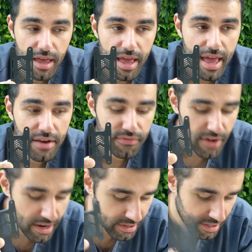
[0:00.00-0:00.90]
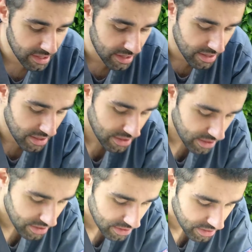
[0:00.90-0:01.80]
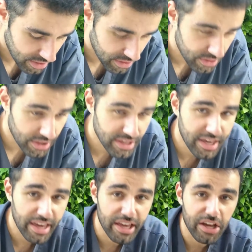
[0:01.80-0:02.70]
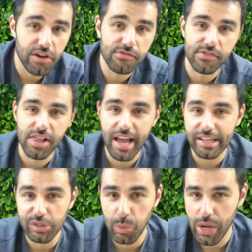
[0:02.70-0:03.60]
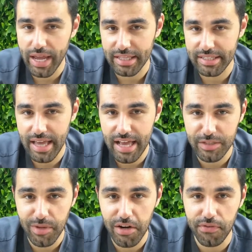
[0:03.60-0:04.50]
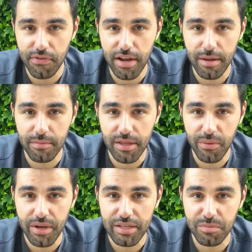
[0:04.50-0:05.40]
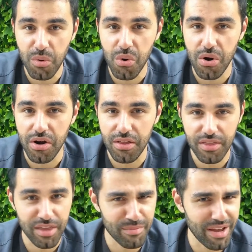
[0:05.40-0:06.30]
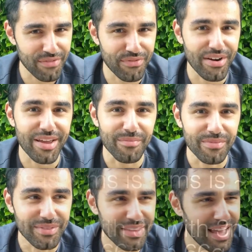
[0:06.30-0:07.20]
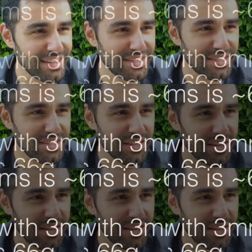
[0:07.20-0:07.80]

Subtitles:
And finally, the king of lightweight has made a frame that weighs more than my frame. That's